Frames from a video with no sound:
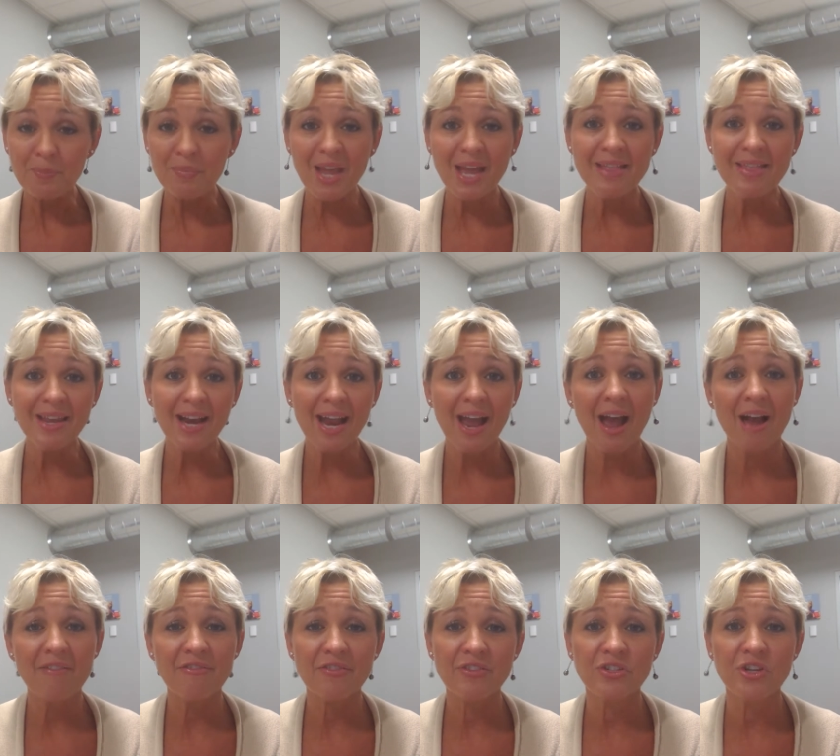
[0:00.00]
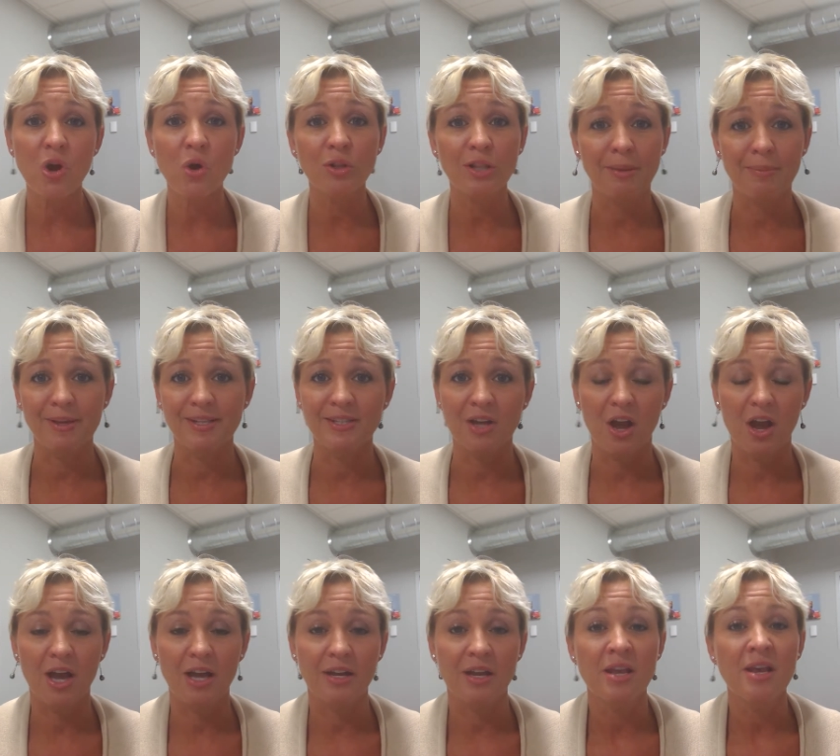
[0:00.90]
And then I have no limits
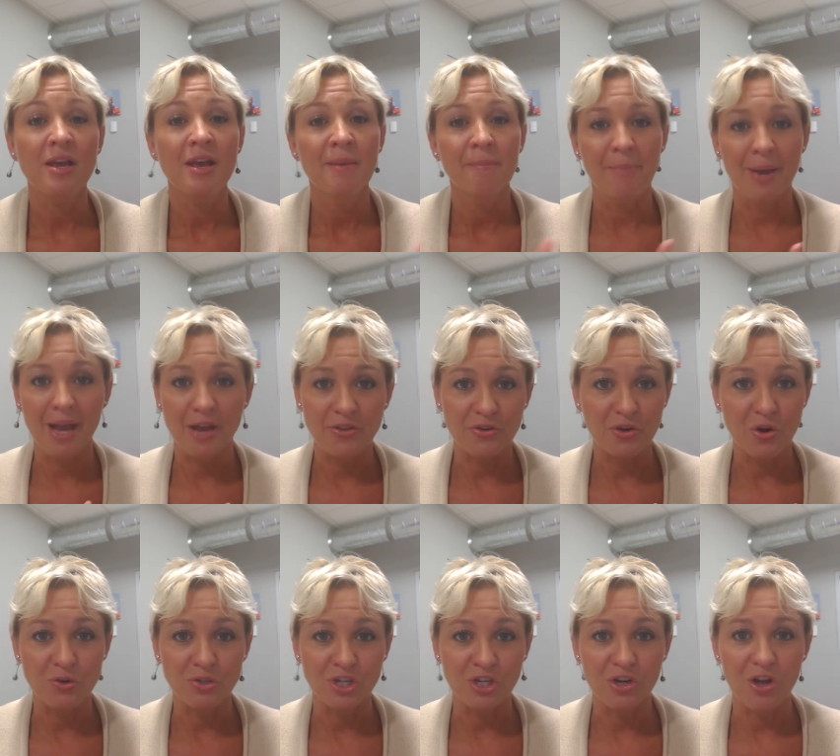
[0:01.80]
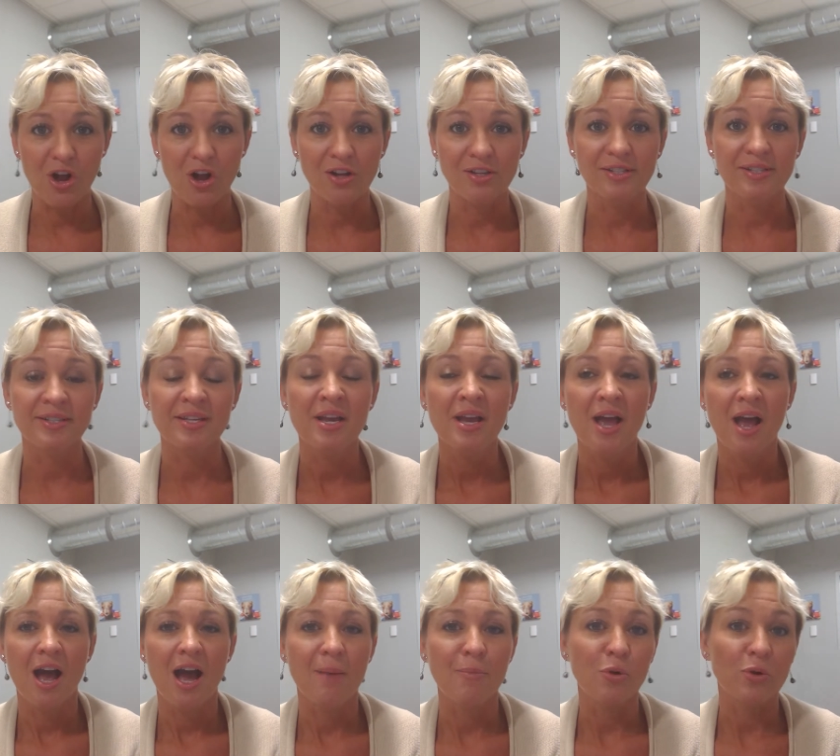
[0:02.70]
on my other coaching calls
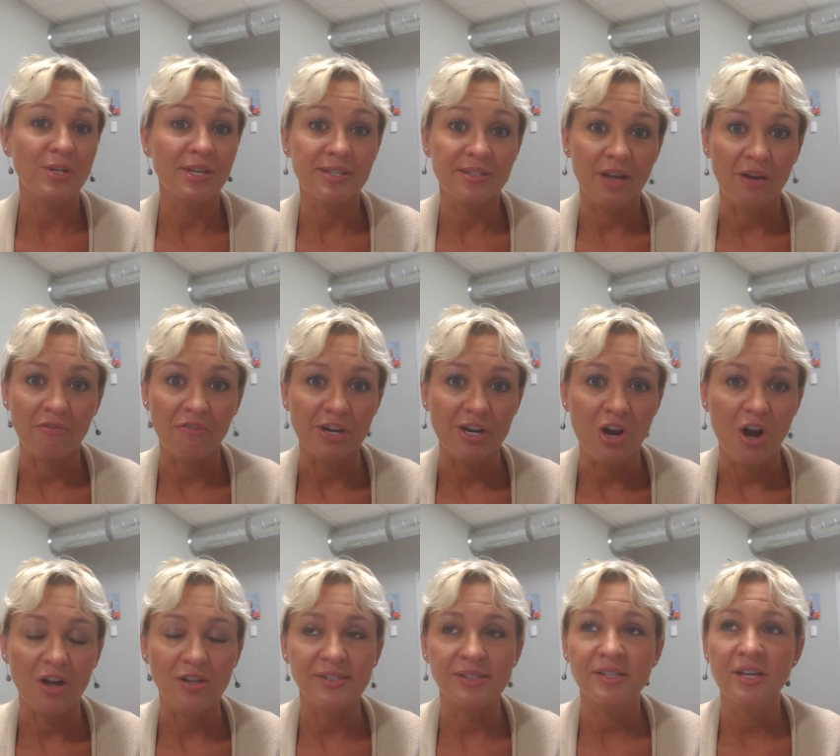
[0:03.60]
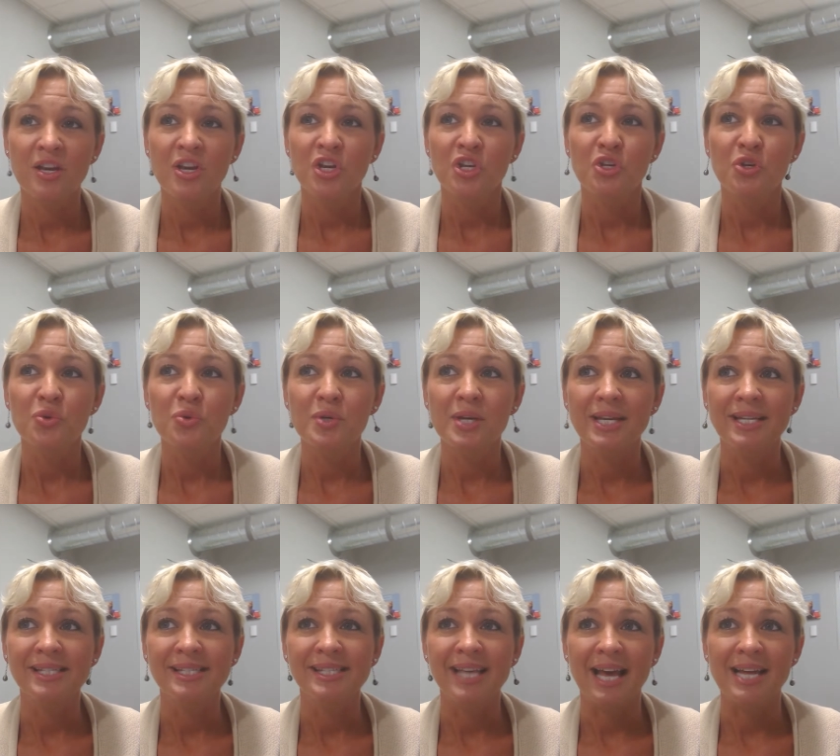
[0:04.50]
or discovery calls. You
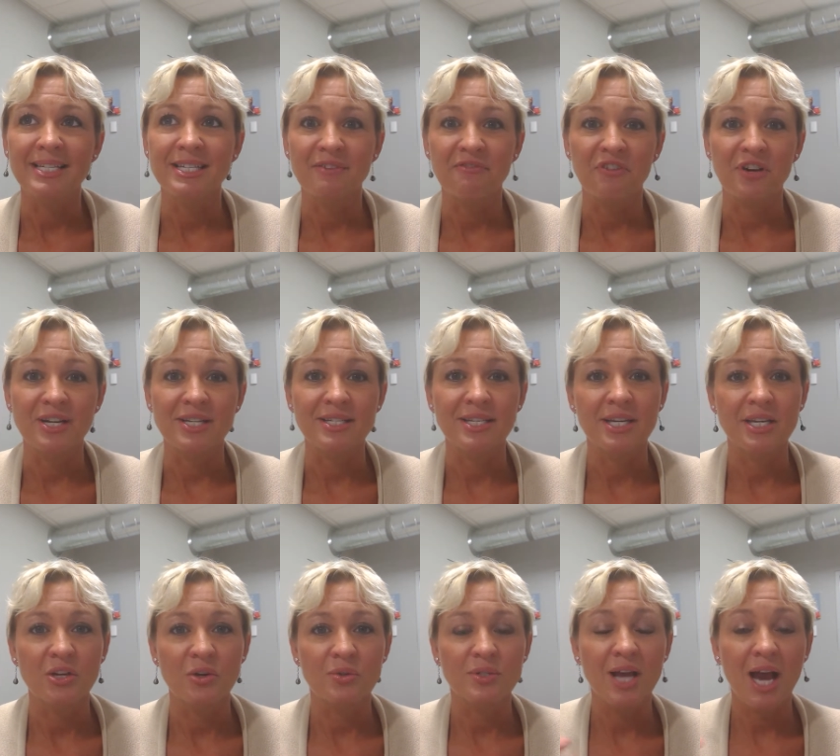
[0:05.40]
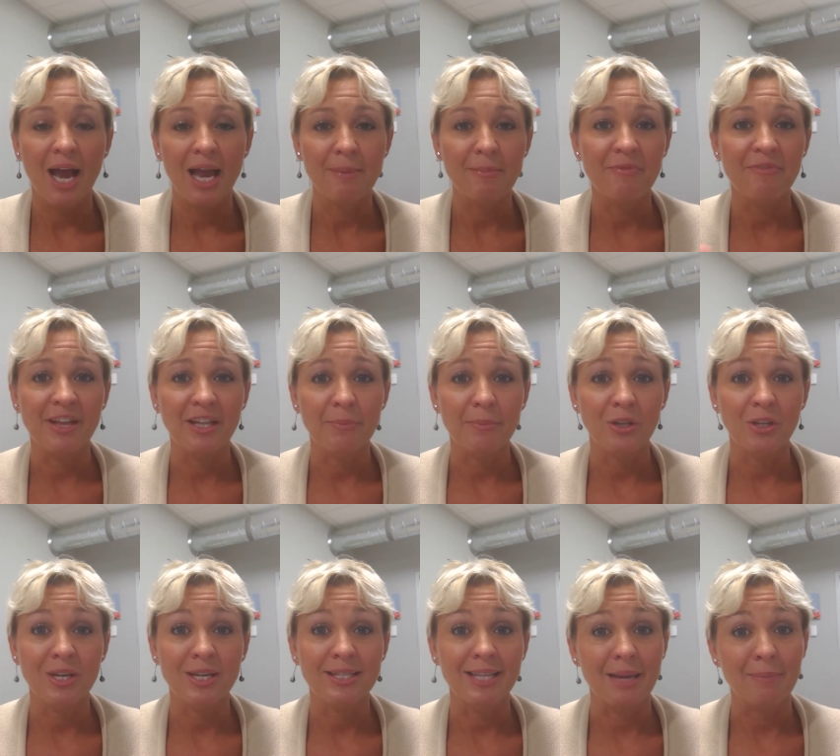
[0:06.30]
can set different, time
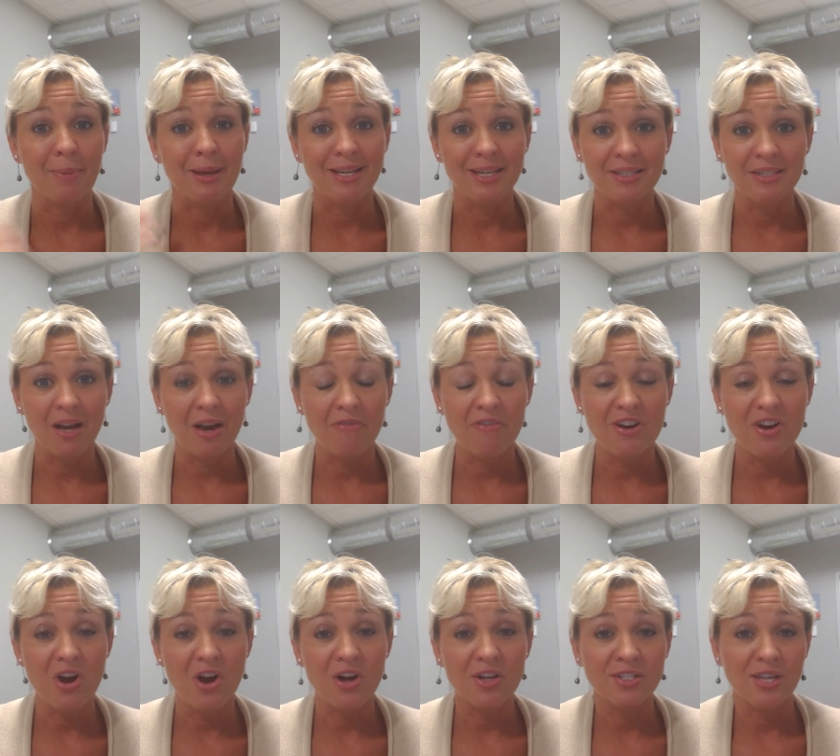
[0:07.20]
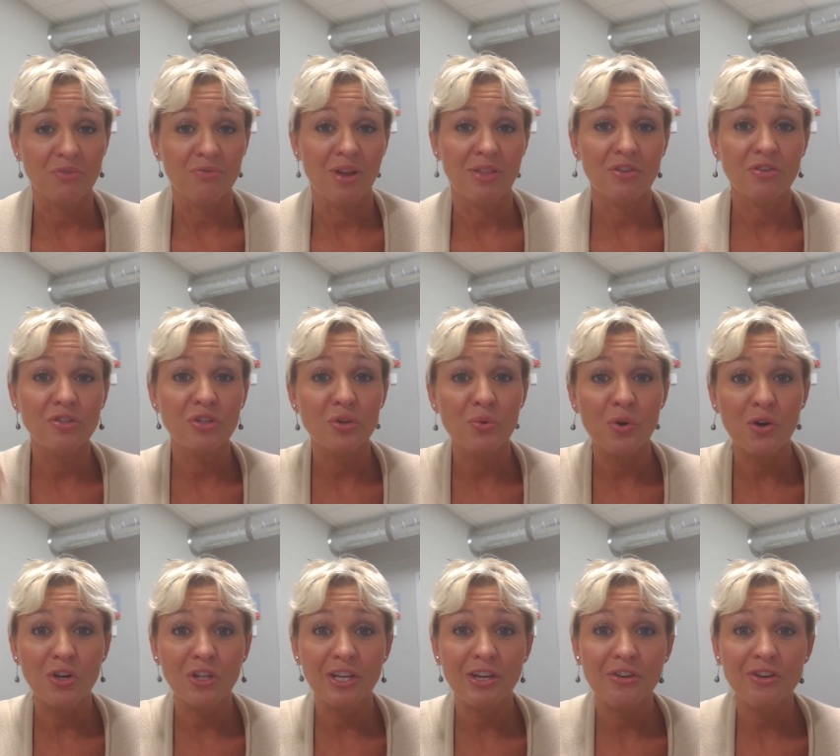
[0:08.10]
availabilities, like my discovery calls I'd rather do
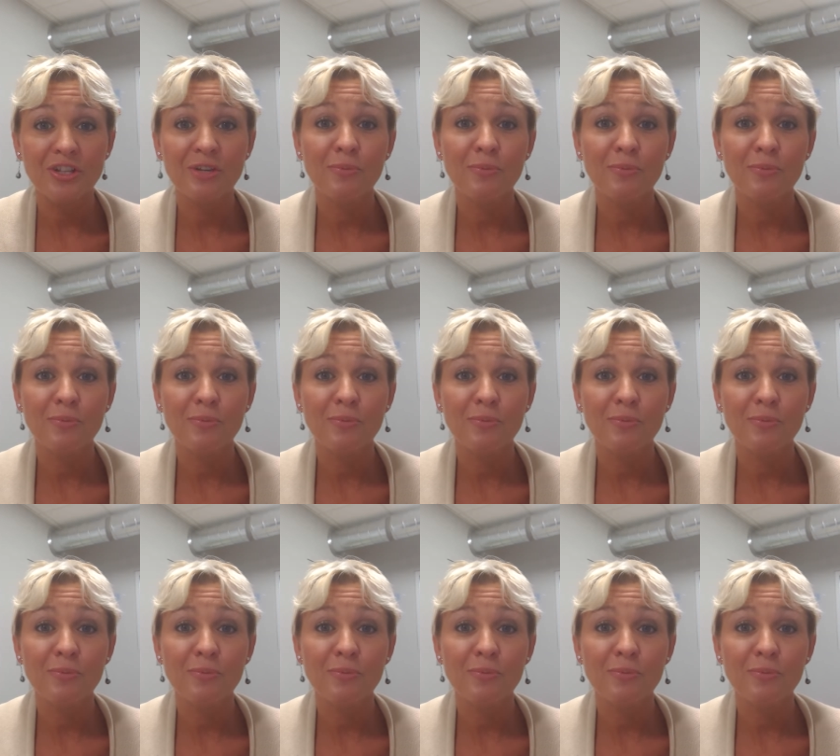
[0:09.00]
earlier in